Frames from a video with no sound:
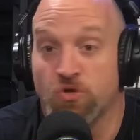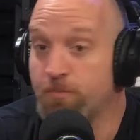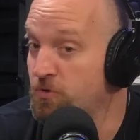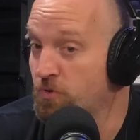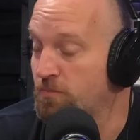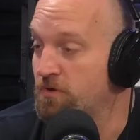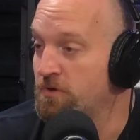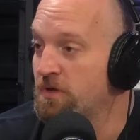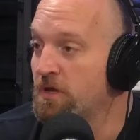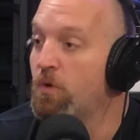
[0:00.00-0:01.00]
Super normal.
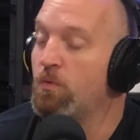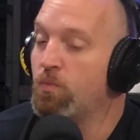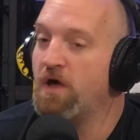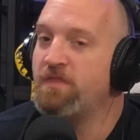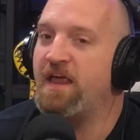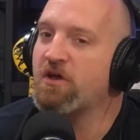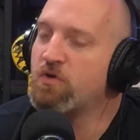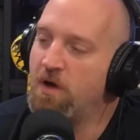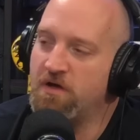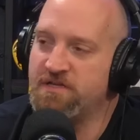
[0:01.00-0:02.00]
Yeah. Well, one, the air
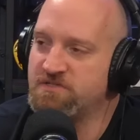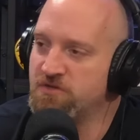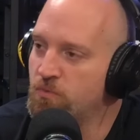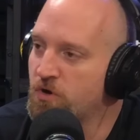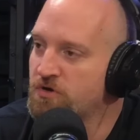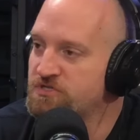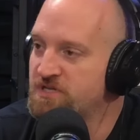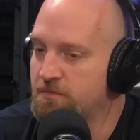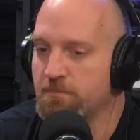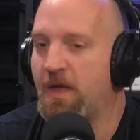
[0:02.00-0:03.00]
quality is a little worse.
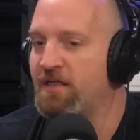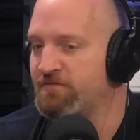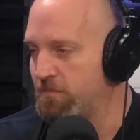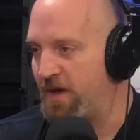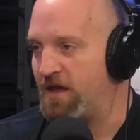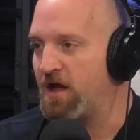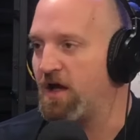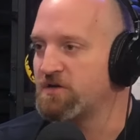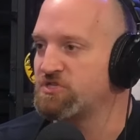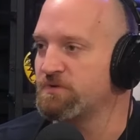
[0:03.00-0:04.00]
Like I lived in
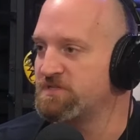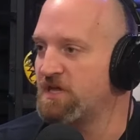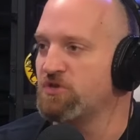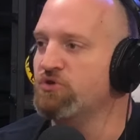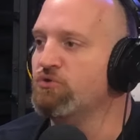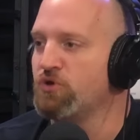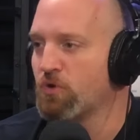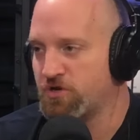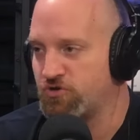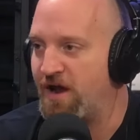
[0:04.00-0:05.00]
Bangkok, so it's like New
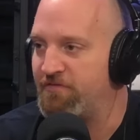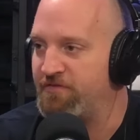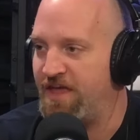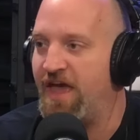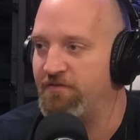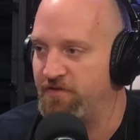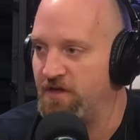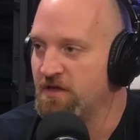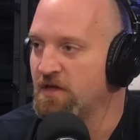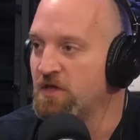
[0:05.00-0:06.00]
York traffic
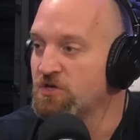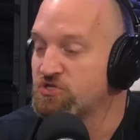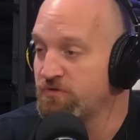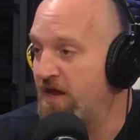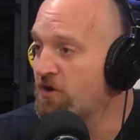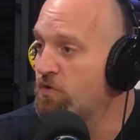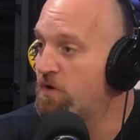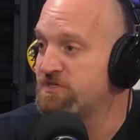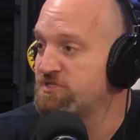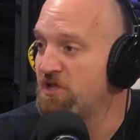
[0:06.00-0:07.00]
heavy. Yeah. So the air
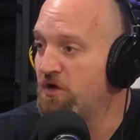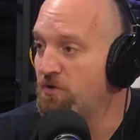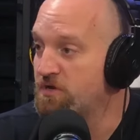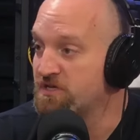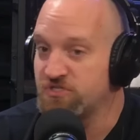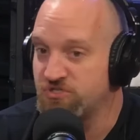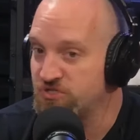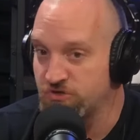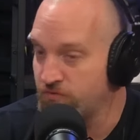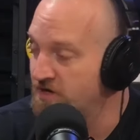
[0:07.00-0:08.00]
quality is low because it's
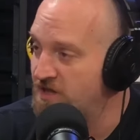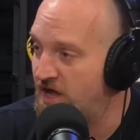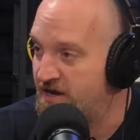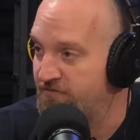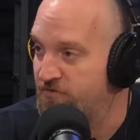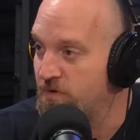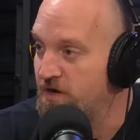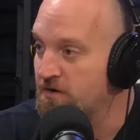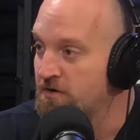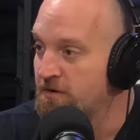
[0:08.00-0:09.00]
just gridlock
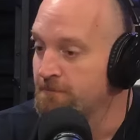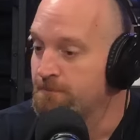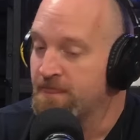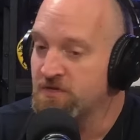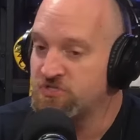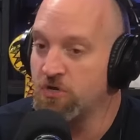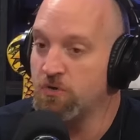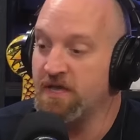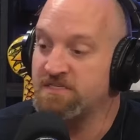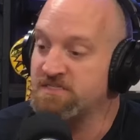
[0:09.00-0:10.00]
everywhere. Mm-hmm.
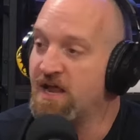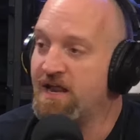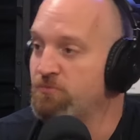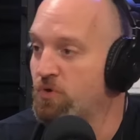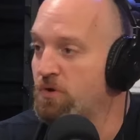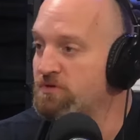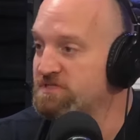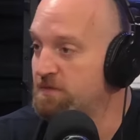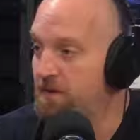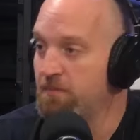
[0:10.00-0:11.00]
So it's not abnormal to
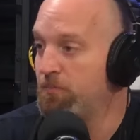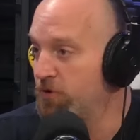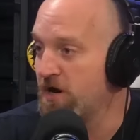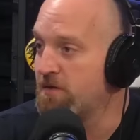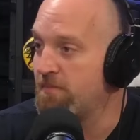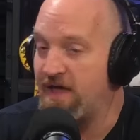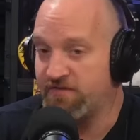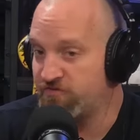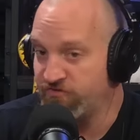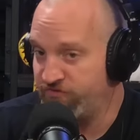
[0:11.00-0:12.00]
see people put on a
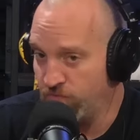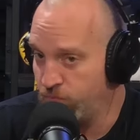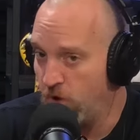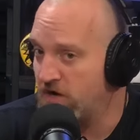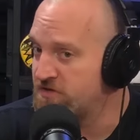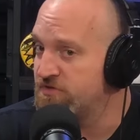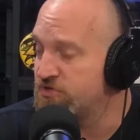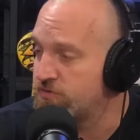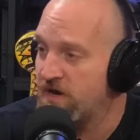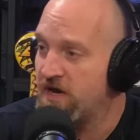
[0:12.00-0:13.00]
mask just to walk to the
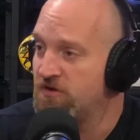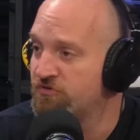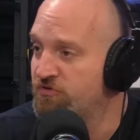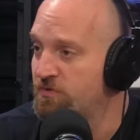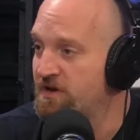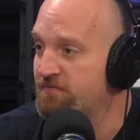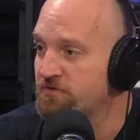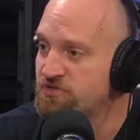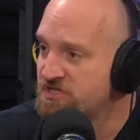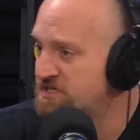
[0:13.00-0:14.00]
train or do
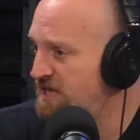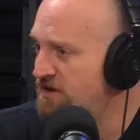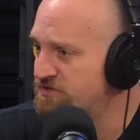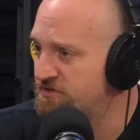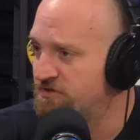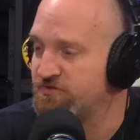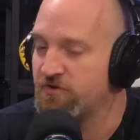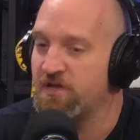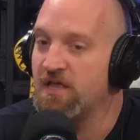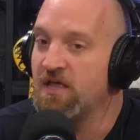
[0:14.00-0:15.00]
whatever, just because the air's a little
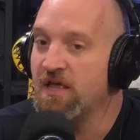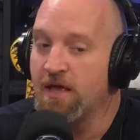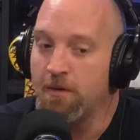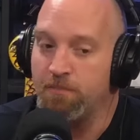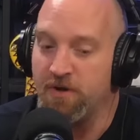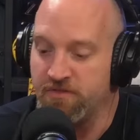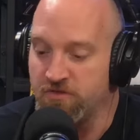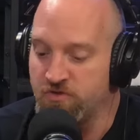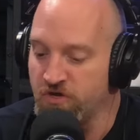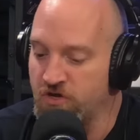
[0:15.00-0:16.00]
dirty. But
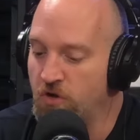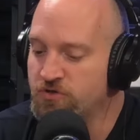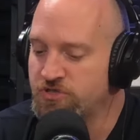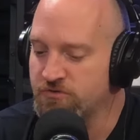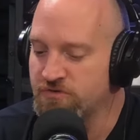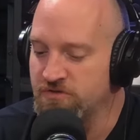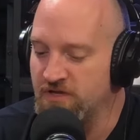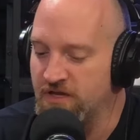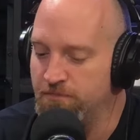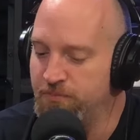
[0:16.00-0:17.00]
the culture,
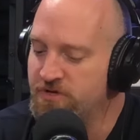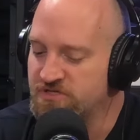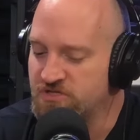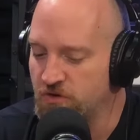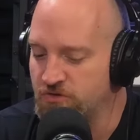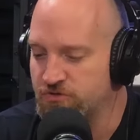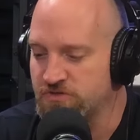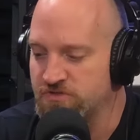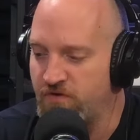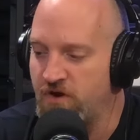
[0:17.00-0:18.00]
like Buddhist culture,
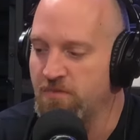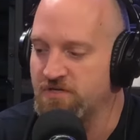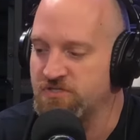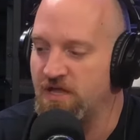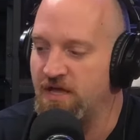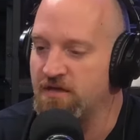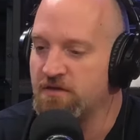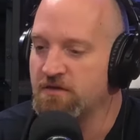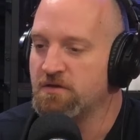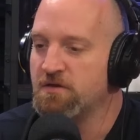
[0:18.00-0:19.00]
is very much like
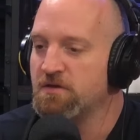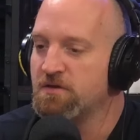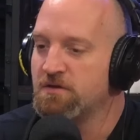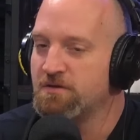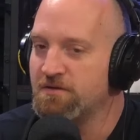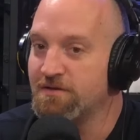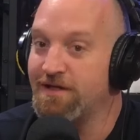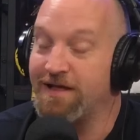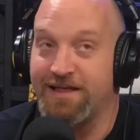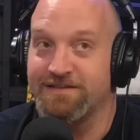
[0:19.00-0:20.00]

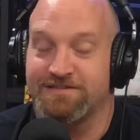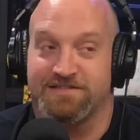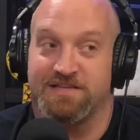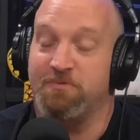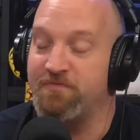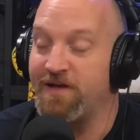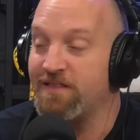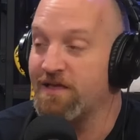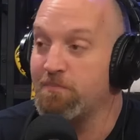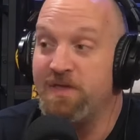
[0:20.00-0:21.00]
to simplify,
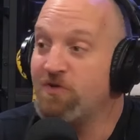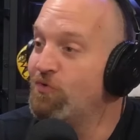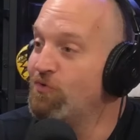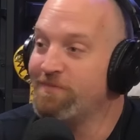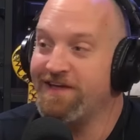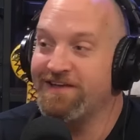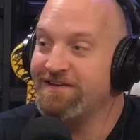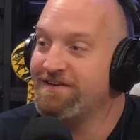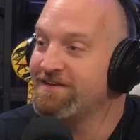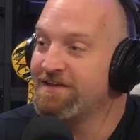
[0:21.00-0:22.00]
like, be cool,
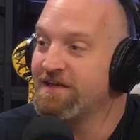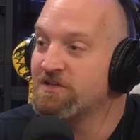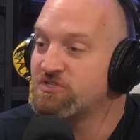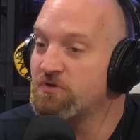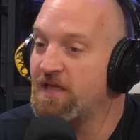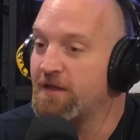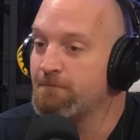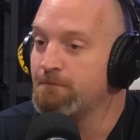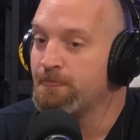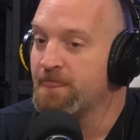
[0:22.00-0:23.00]
man. So like,
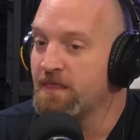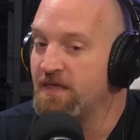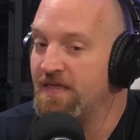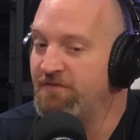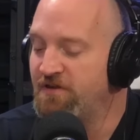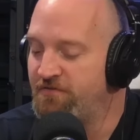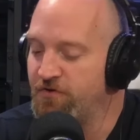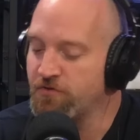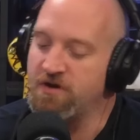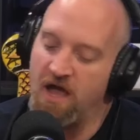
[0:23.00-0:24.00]
even if
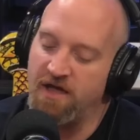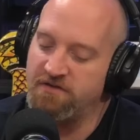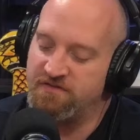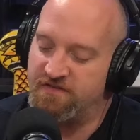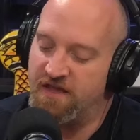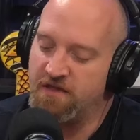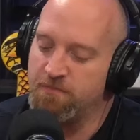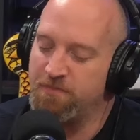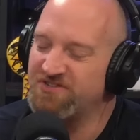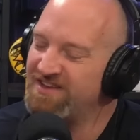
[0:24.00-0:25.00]
you're not sick,
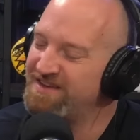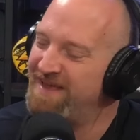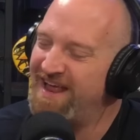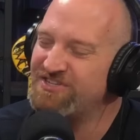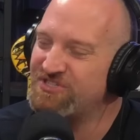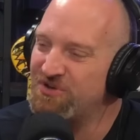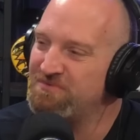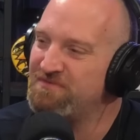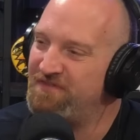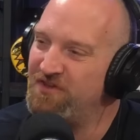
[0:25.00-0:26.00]
but you're like, man, I just
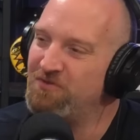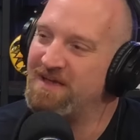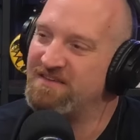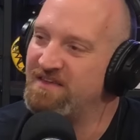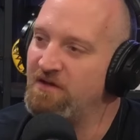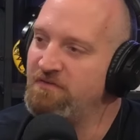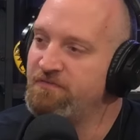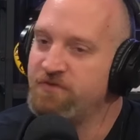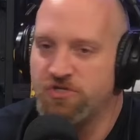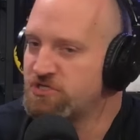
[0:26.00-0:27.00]
don't feel myself,
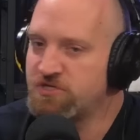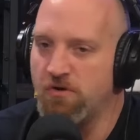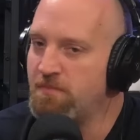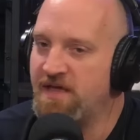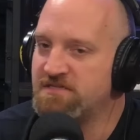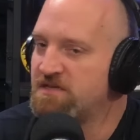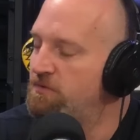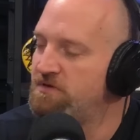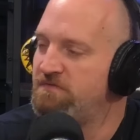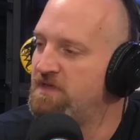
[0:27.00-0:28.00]
you just throw a mask on
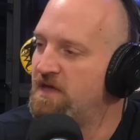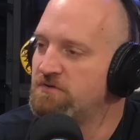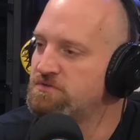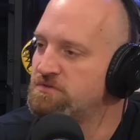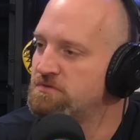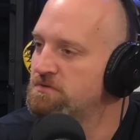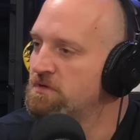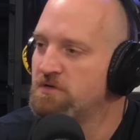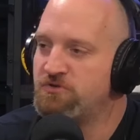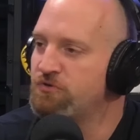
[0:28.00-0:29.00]
when you leave the house. Yeah.
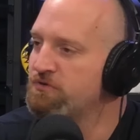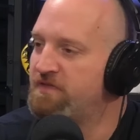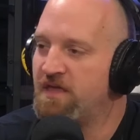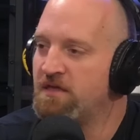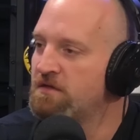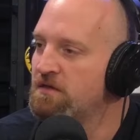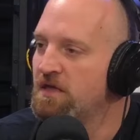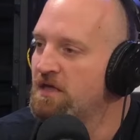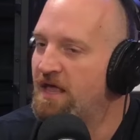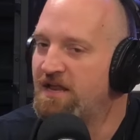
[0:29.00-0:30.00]
Do your thing.
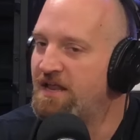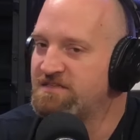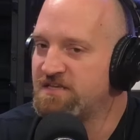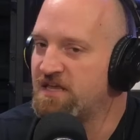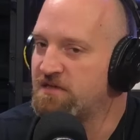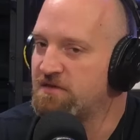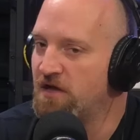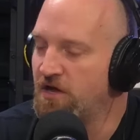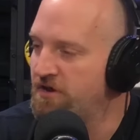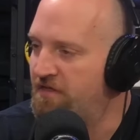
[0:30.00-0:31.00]
And it's like
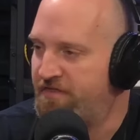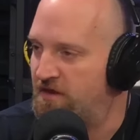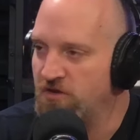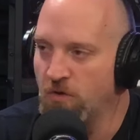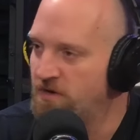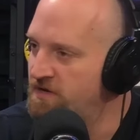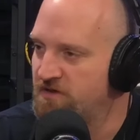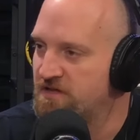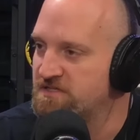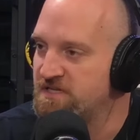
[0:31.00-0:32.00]
a nothing. No one
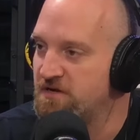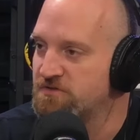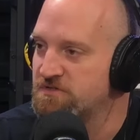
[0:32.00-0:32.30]
even considers it.